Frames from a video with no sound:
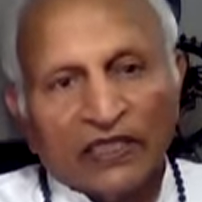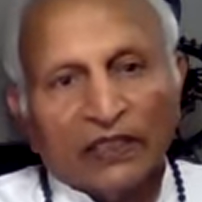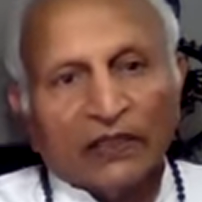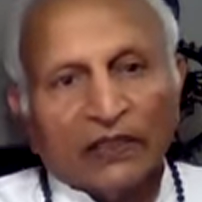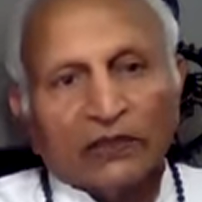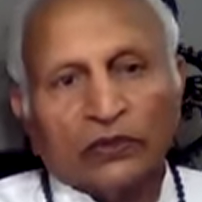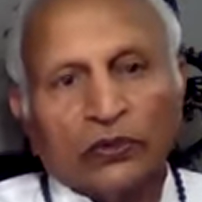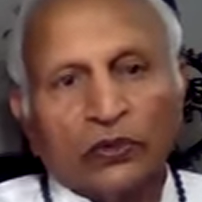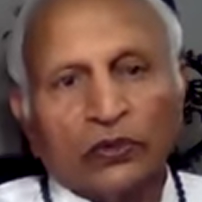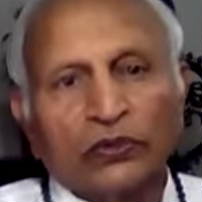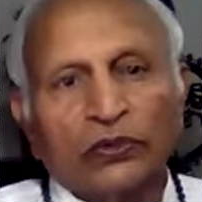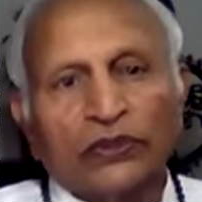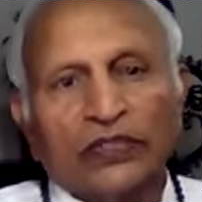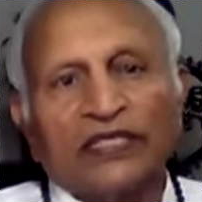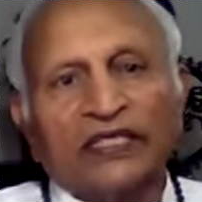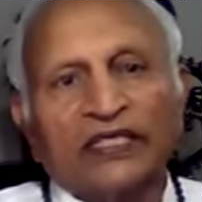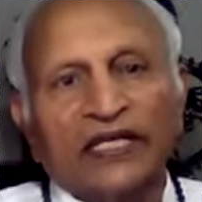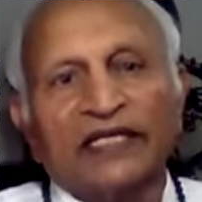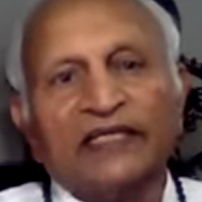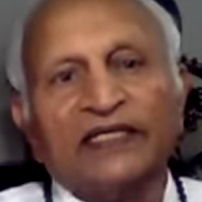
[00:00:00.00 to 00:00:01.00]
So you get
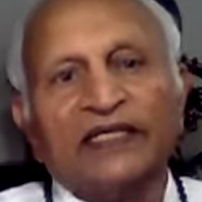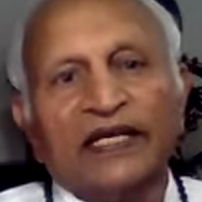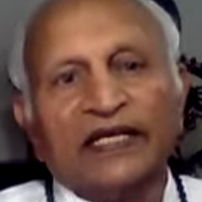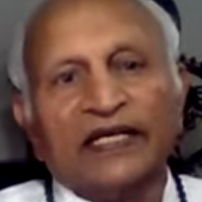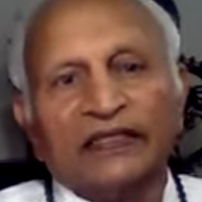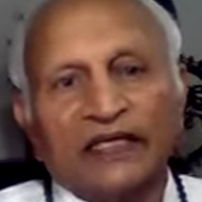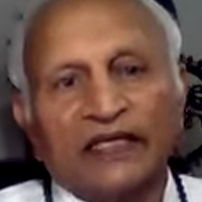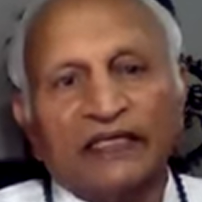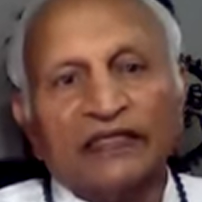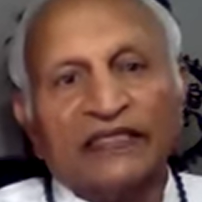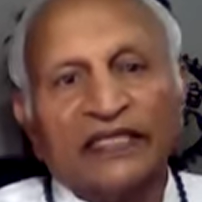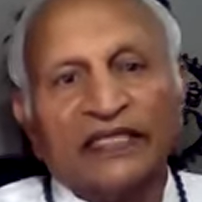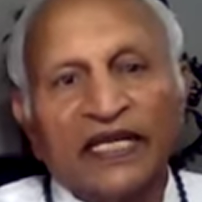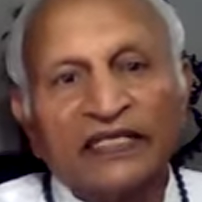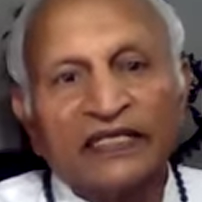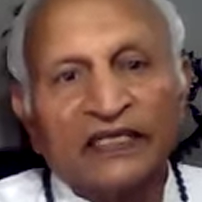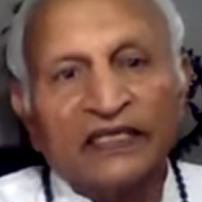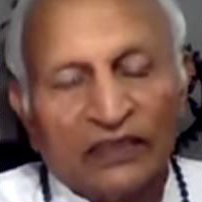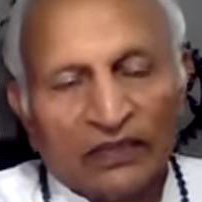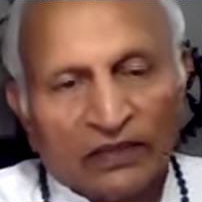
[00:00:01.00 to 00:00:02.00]

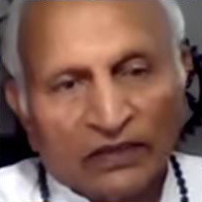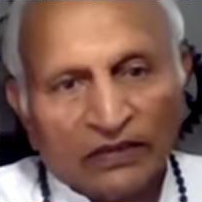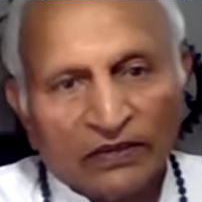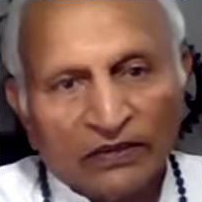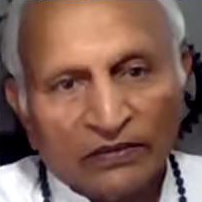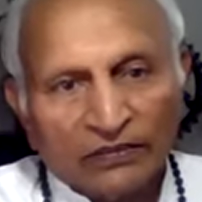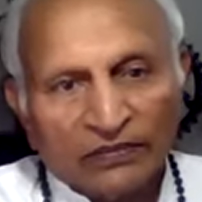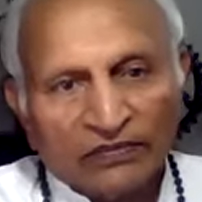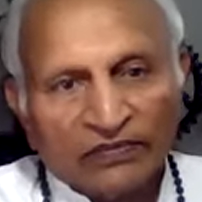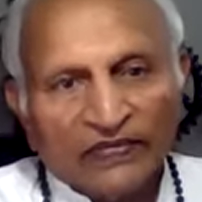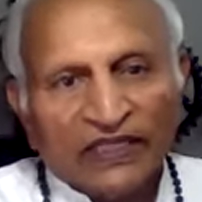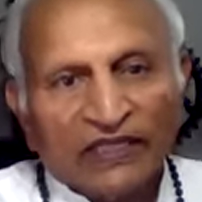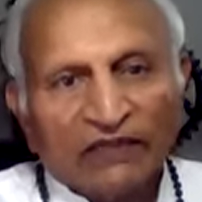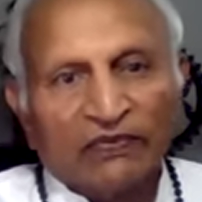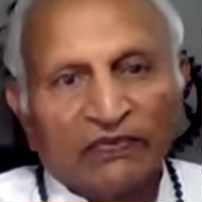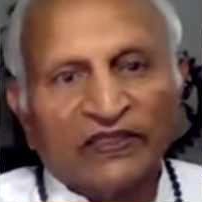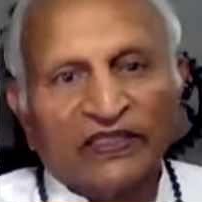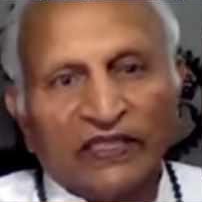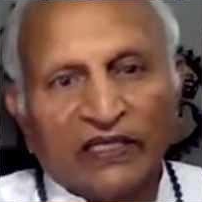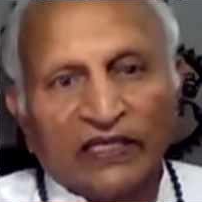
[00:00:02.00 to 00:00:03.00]
entangled
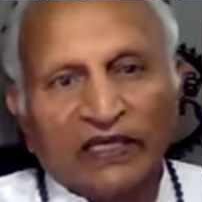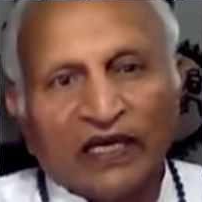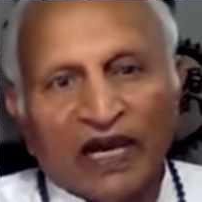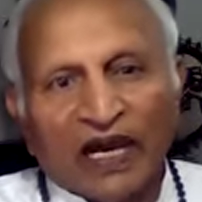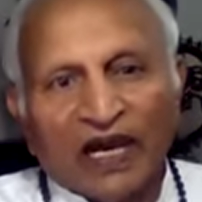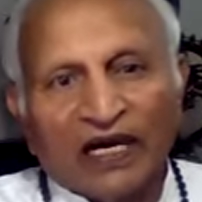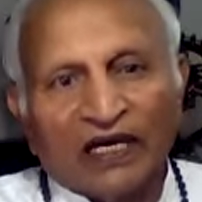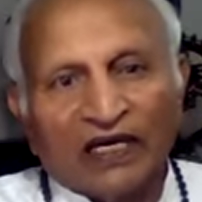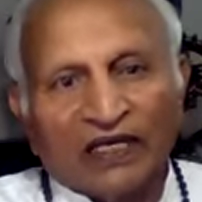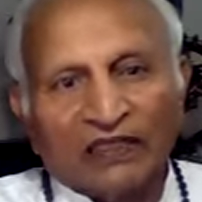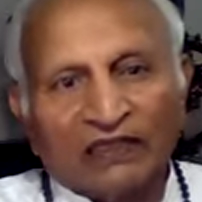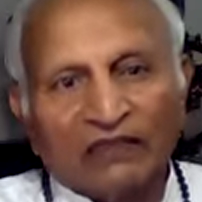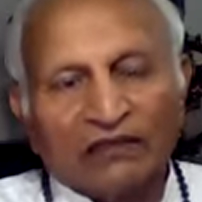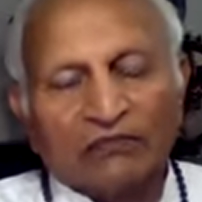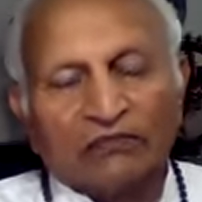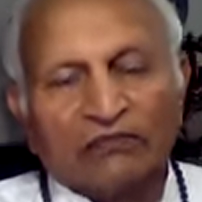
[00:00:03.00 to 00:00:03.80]
with the car,